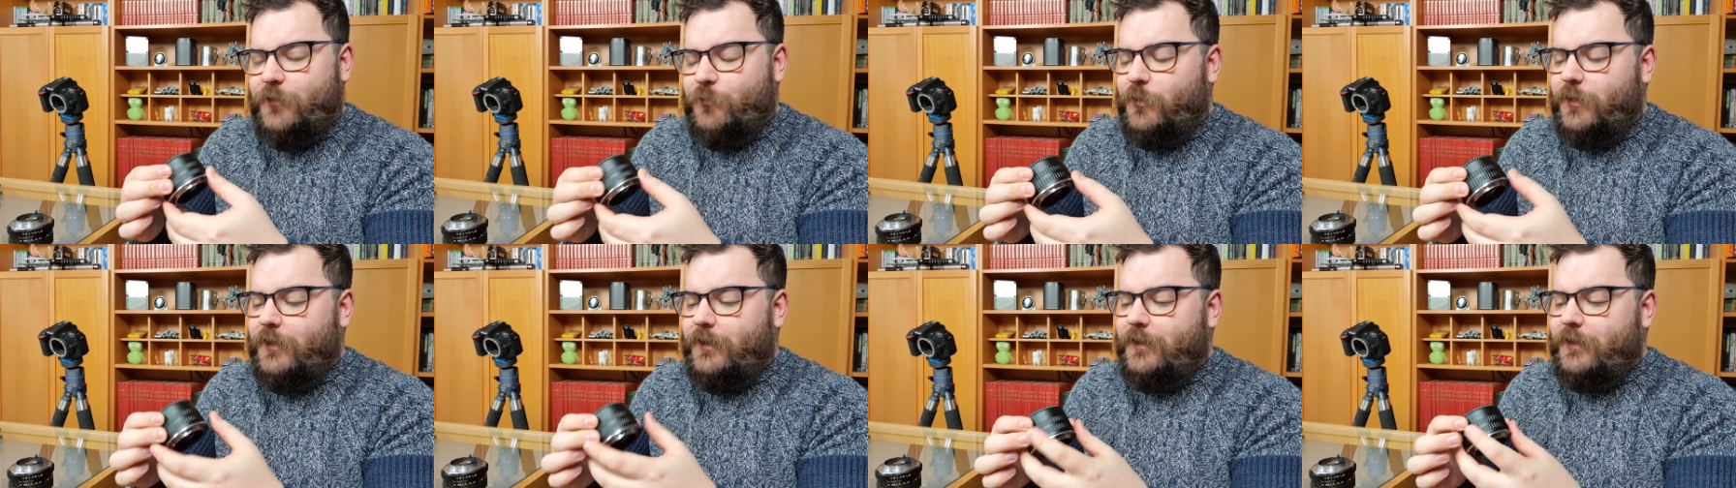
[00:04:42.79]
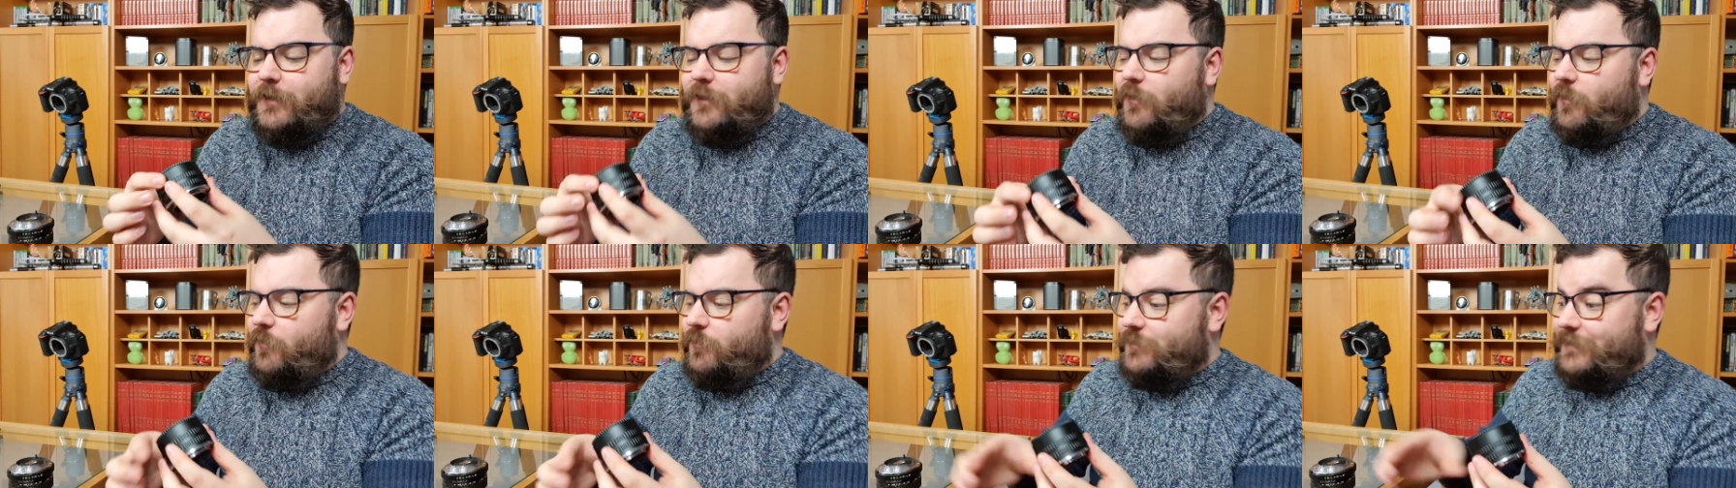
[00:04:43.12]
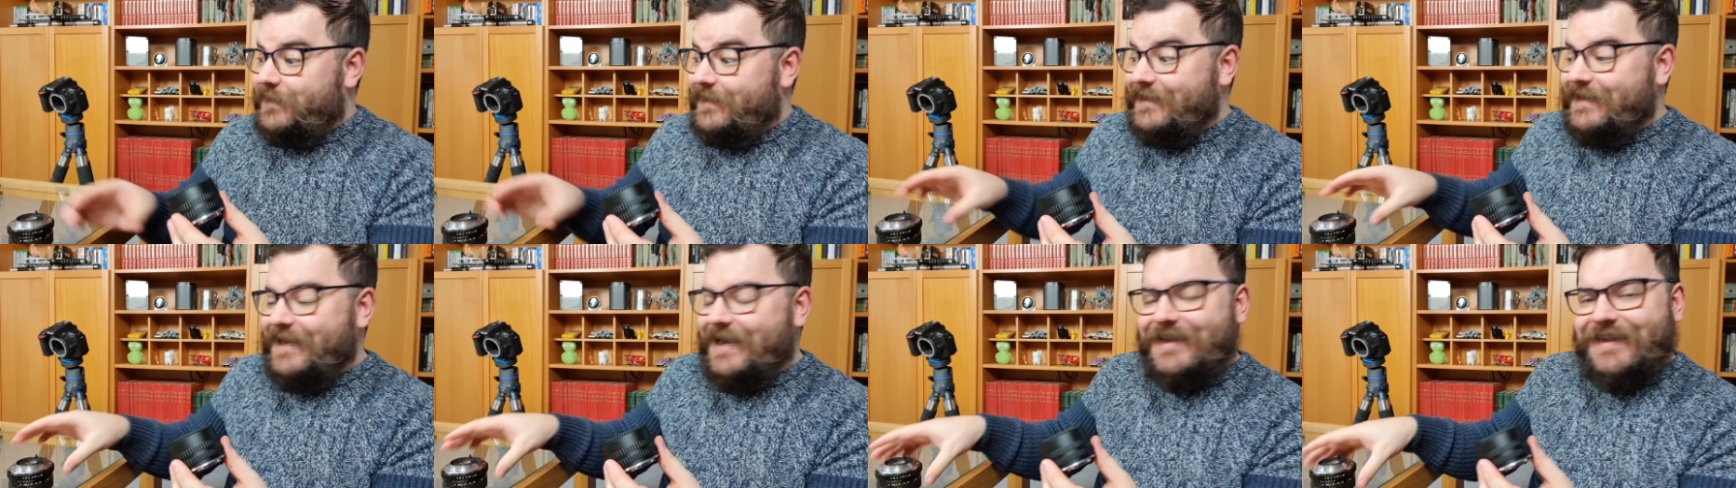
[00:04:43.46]
really close
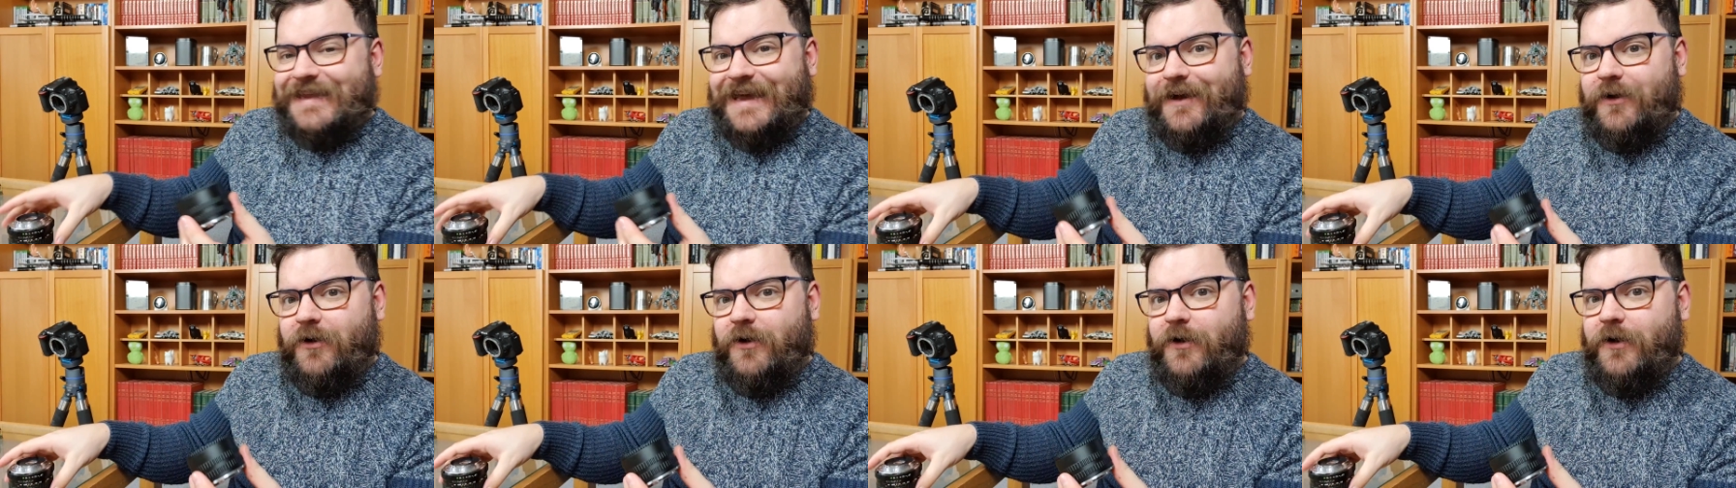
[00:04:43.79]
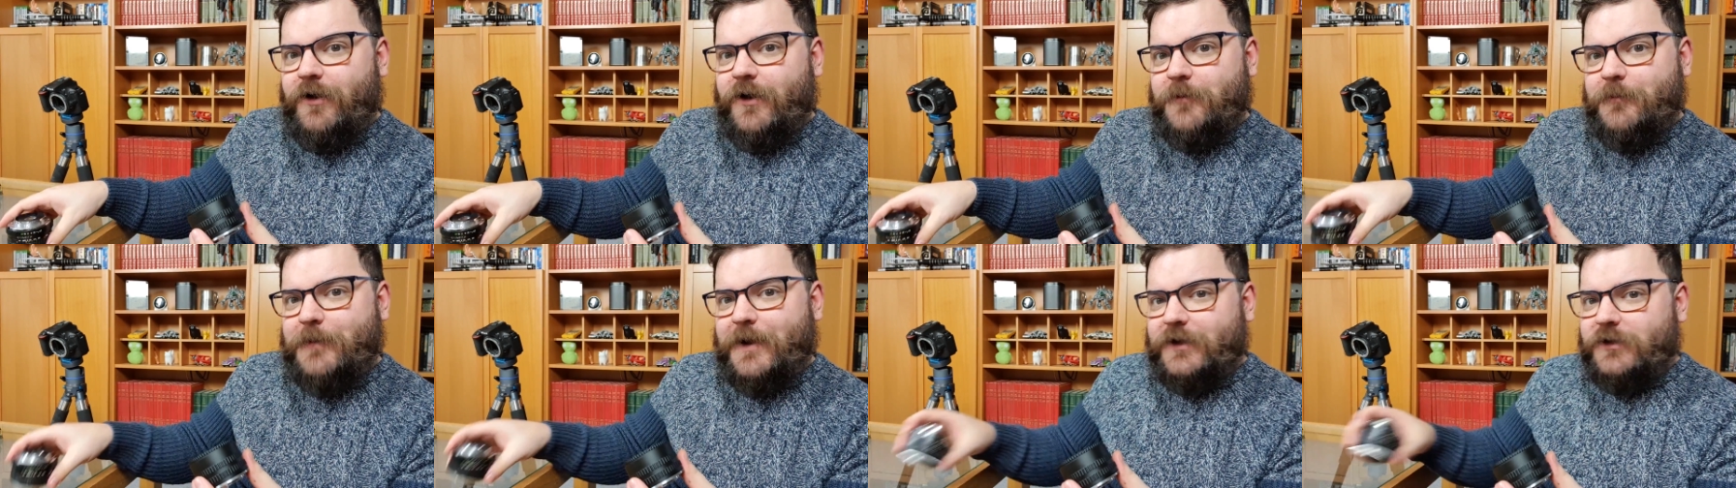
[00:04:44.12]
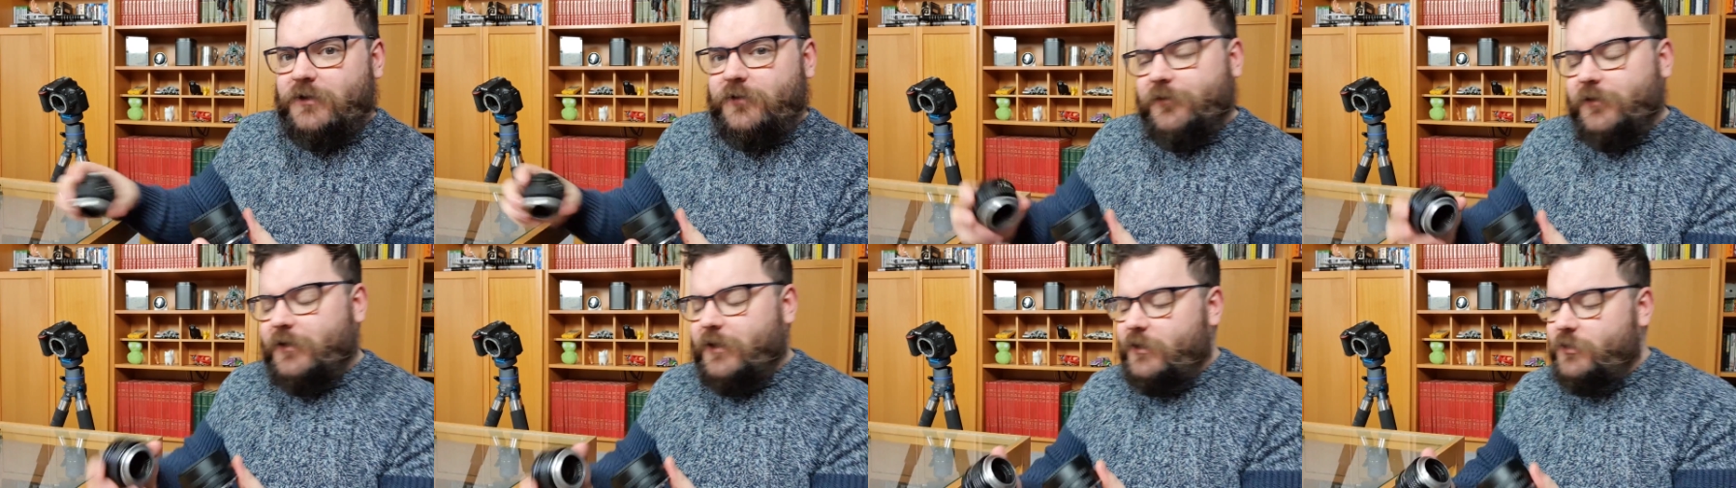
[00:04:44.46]
and get that high
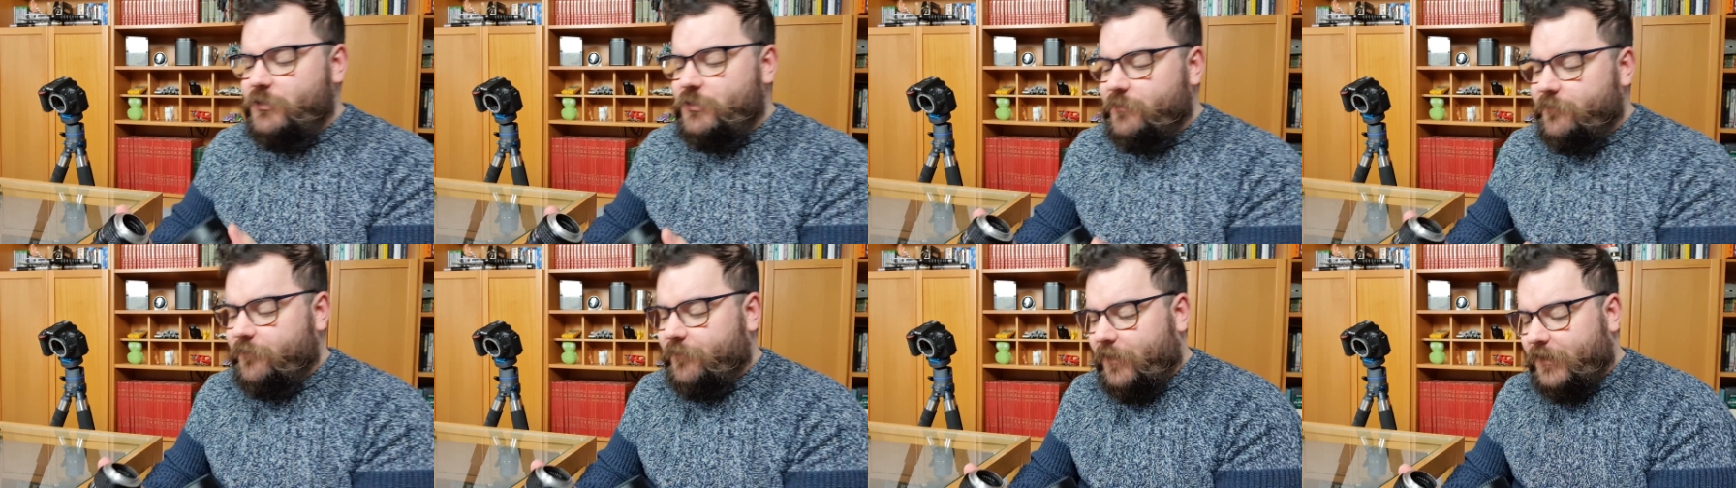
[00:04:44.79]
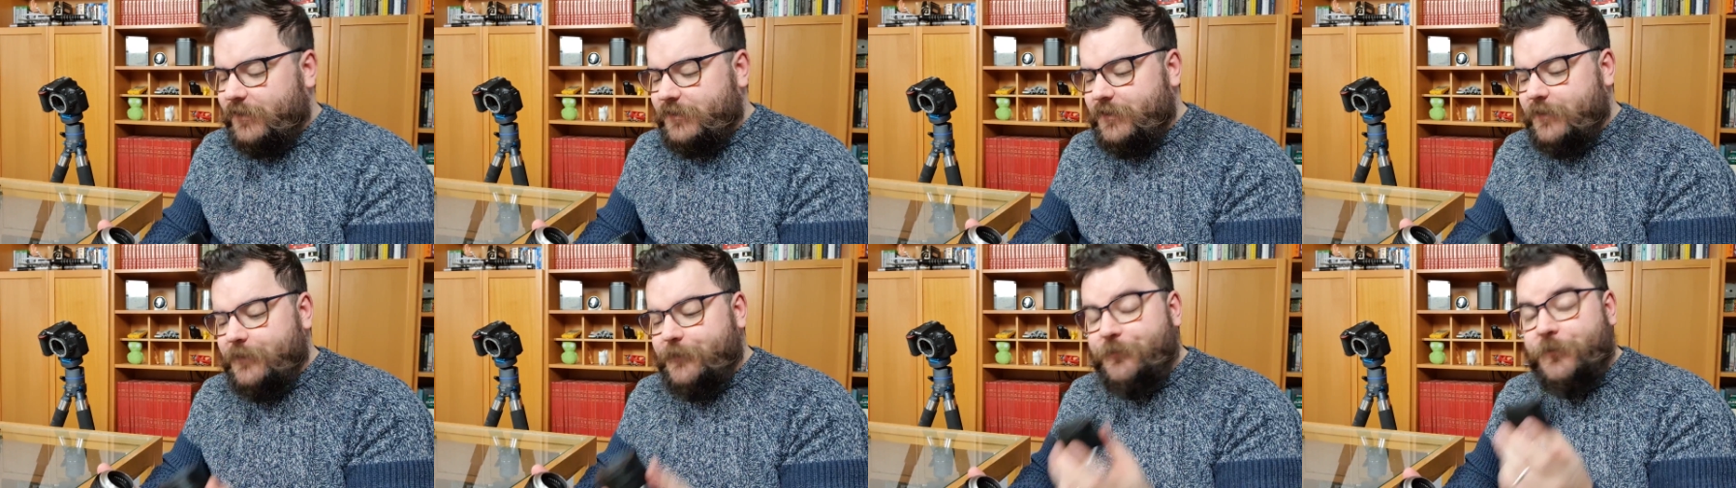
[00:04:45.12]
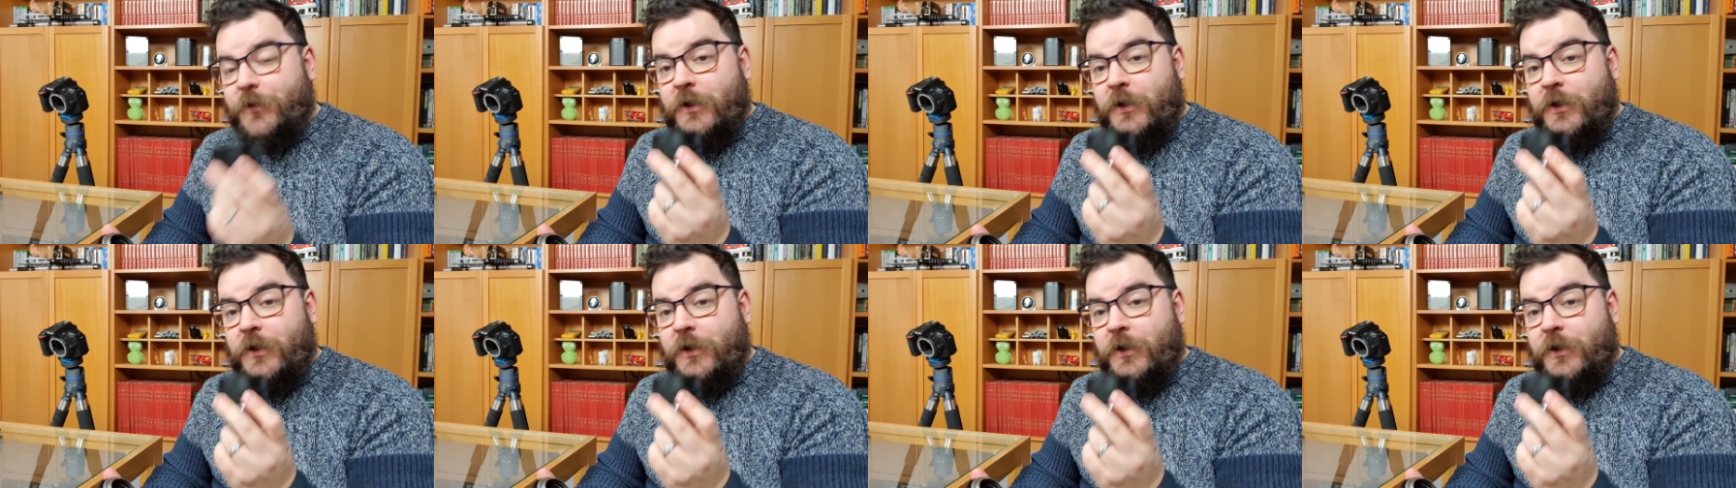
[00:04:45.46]
magnification factor.